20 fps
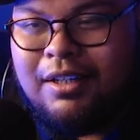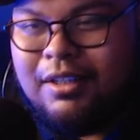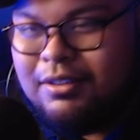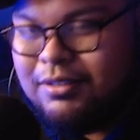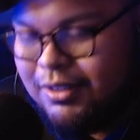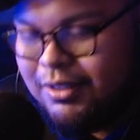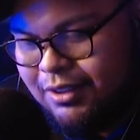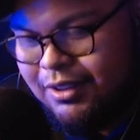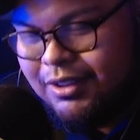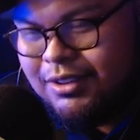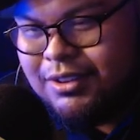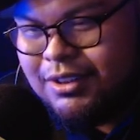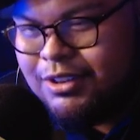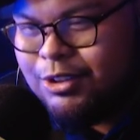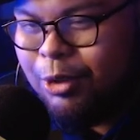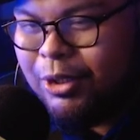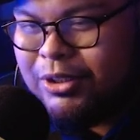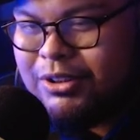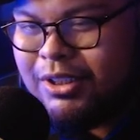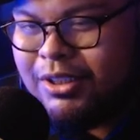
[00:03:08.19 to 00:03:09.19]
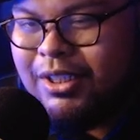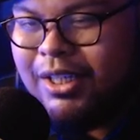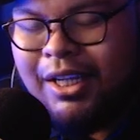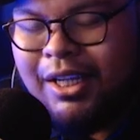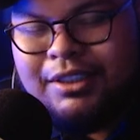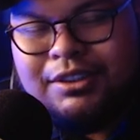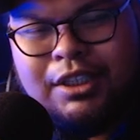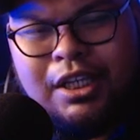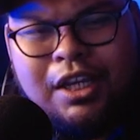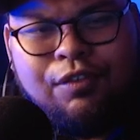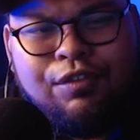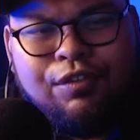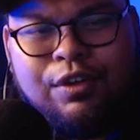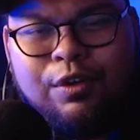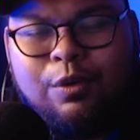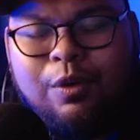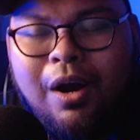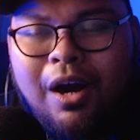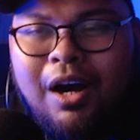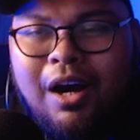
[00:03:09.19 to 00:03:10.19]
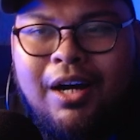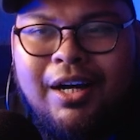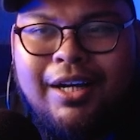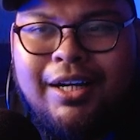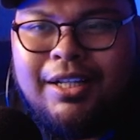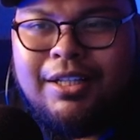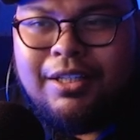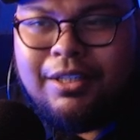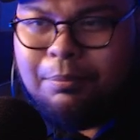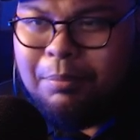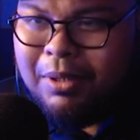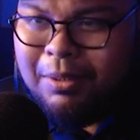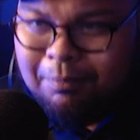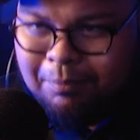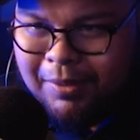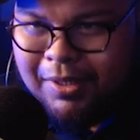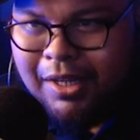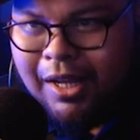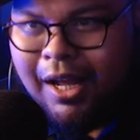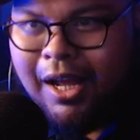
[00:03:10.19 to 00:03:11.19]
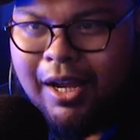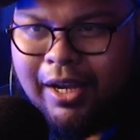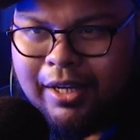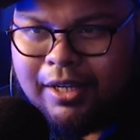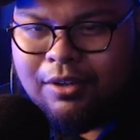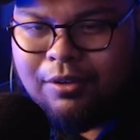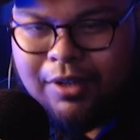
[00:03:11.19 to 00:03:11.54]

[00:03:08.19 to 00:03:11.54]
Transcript: The third situation is if you are a little bit behind.